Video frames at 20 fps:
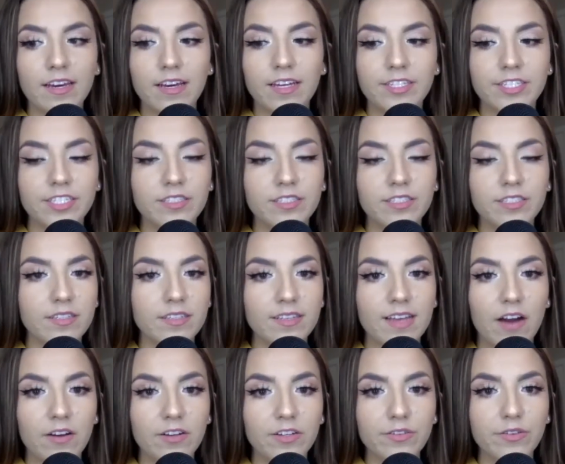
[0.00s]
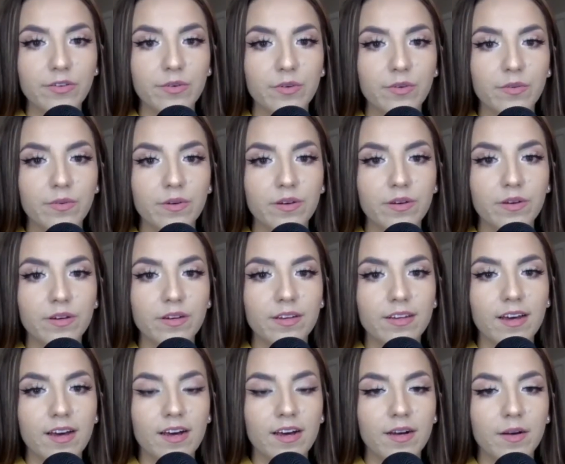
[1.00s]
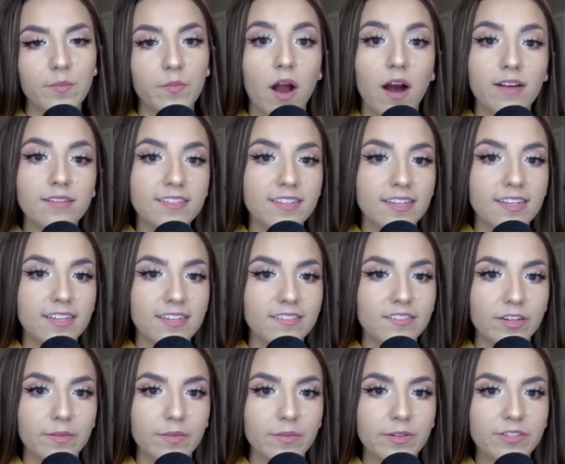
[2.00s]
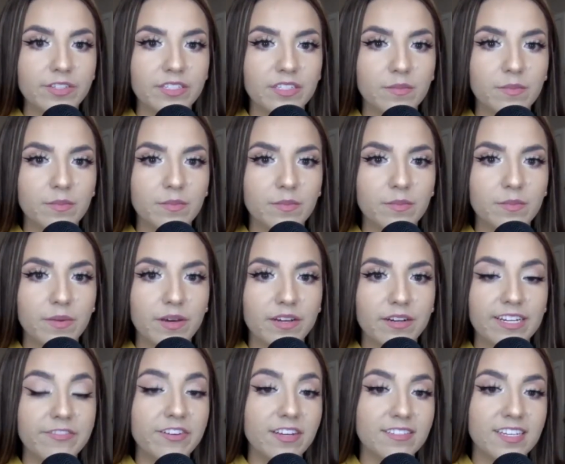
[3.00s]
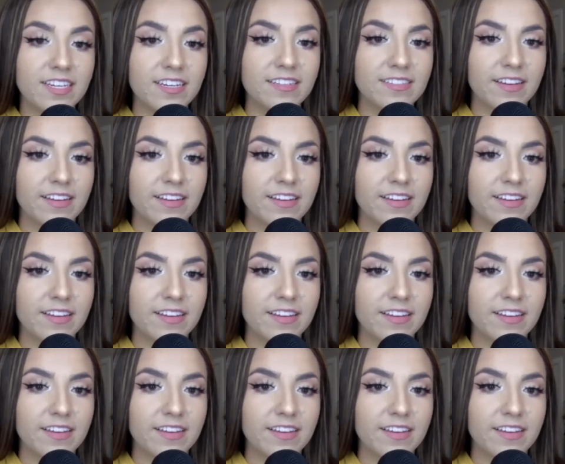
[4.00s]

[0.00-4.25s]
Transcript: just how to process our emotions better, even as kids. I